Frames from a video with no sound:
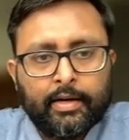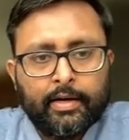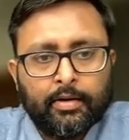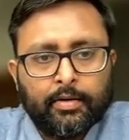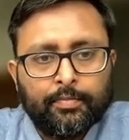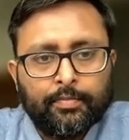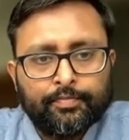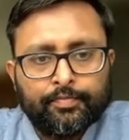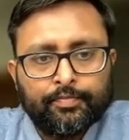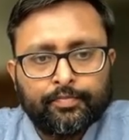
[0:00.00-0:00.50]
uh,
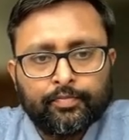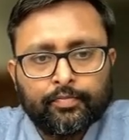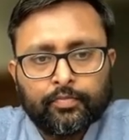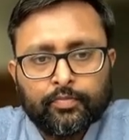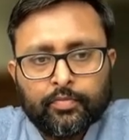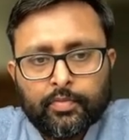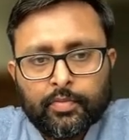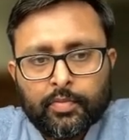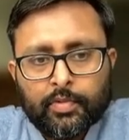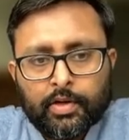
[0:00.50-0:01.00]

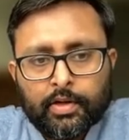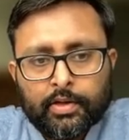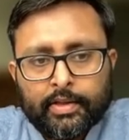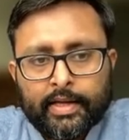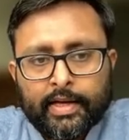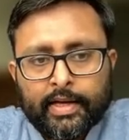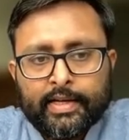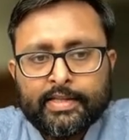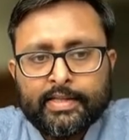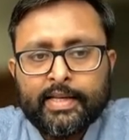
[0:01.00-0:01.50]

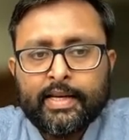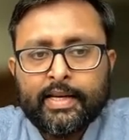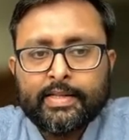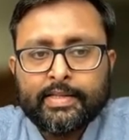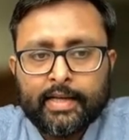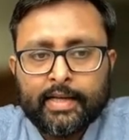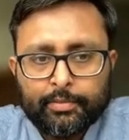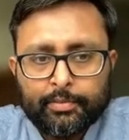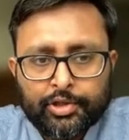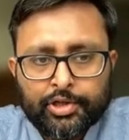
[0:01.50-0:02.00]
there is an
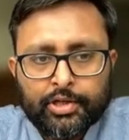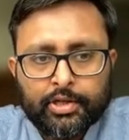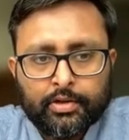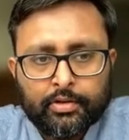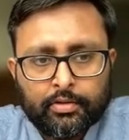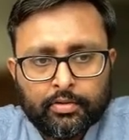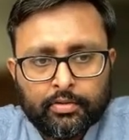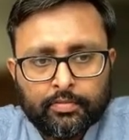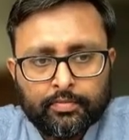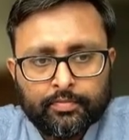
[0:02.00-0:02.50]

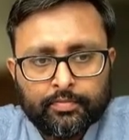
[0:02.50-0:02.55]
assumption